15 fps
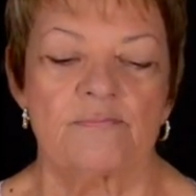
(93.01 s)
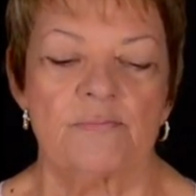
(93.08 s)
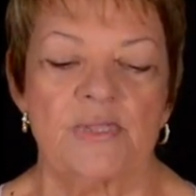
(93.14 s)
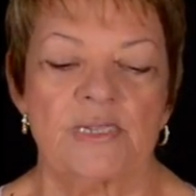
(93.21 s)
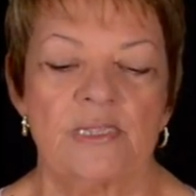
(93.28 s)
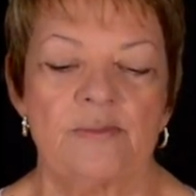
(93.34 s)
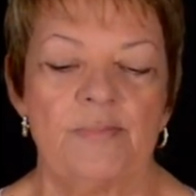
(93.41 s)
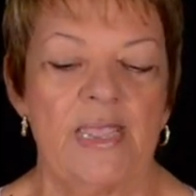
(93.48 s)

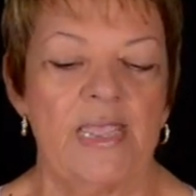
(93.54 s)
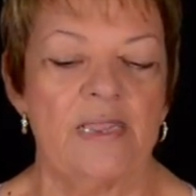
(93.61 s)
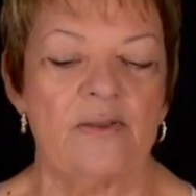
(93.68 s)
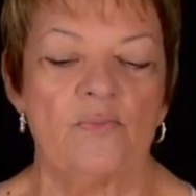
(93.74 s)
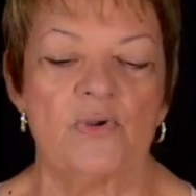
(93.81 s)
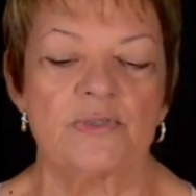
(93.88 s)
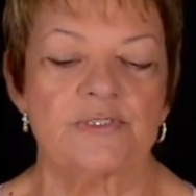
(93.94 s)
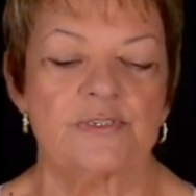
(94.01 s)
But the
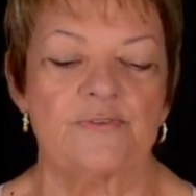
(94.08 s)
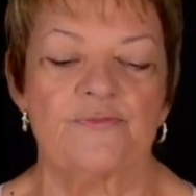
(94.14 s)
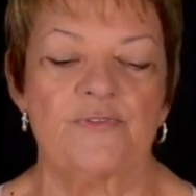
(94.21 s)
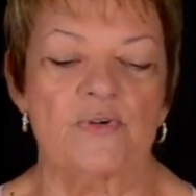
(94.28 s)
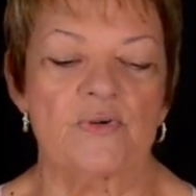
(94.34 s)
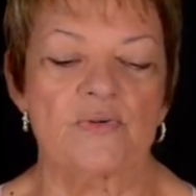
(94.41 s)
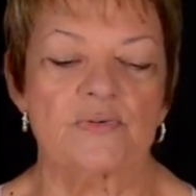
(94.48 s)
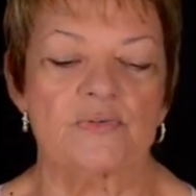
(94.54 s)
man wasn't
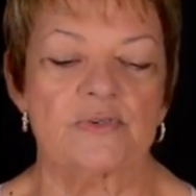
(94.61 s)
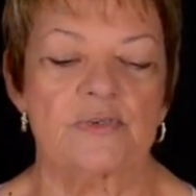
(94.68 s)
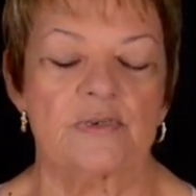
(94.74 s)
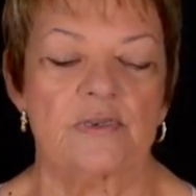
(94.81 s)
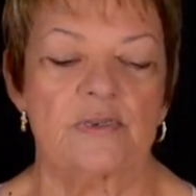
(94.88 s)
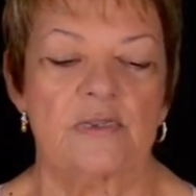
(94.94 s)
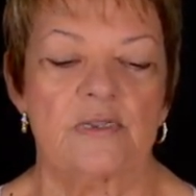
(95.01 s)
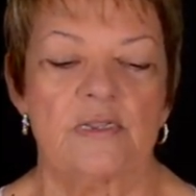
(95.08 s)
fooled.
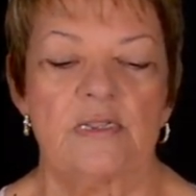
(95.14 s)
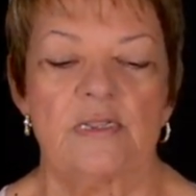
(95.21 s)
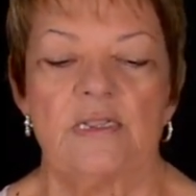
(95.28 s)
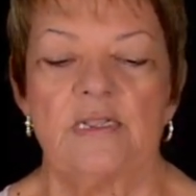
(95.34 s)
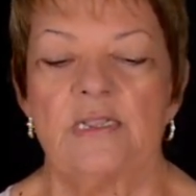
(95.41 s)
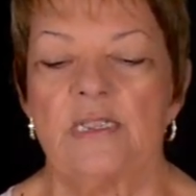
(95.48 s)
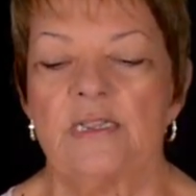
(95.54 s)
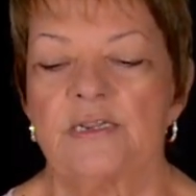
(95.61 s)

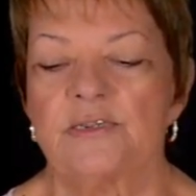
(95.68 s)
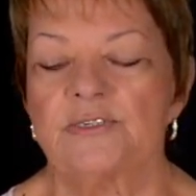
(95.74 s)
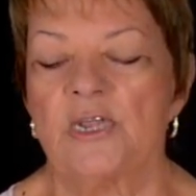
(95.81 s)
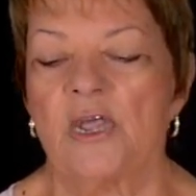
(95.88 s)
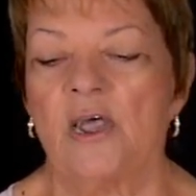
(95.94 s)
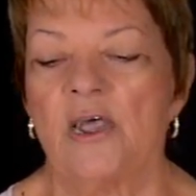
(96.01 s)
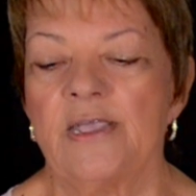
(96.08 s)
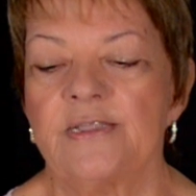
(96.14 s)
In a
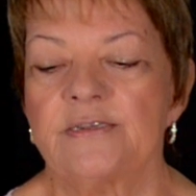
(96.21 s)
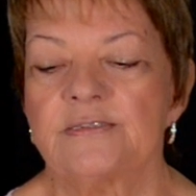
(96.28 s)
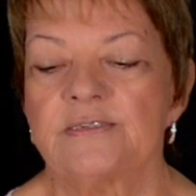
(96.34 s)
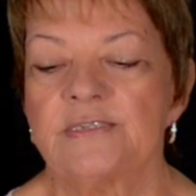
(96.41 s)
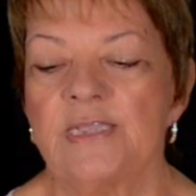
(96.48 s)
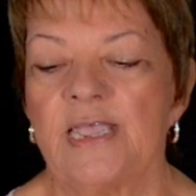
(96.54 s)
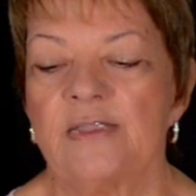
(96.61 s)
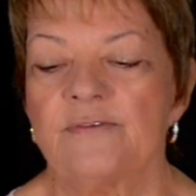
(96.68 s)
tired,
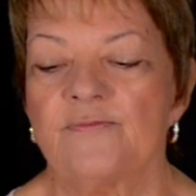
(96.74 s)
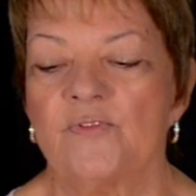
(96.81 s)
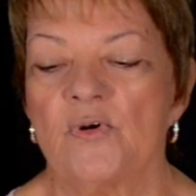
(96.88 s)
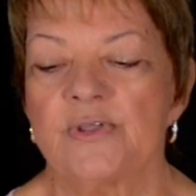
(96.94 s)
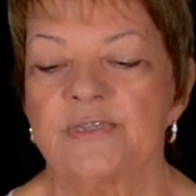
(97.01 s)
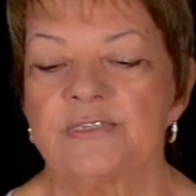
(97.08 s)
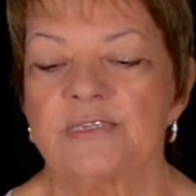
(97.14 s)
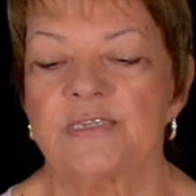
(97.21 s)
sad
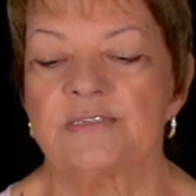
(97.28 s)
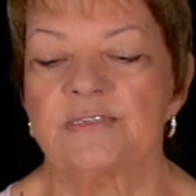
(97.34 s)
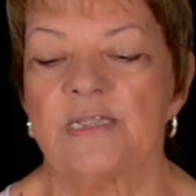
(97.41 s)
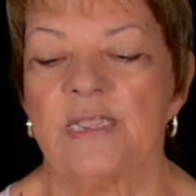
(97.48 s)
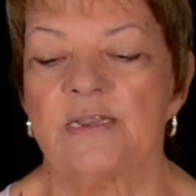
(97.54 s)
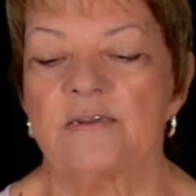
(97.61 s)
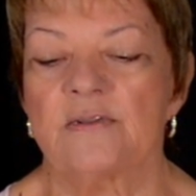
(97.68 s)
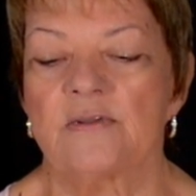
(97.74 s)
voice, he
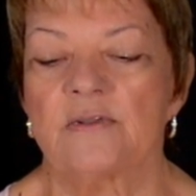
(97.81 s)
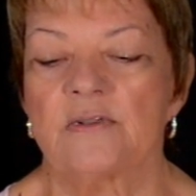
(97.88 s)
said,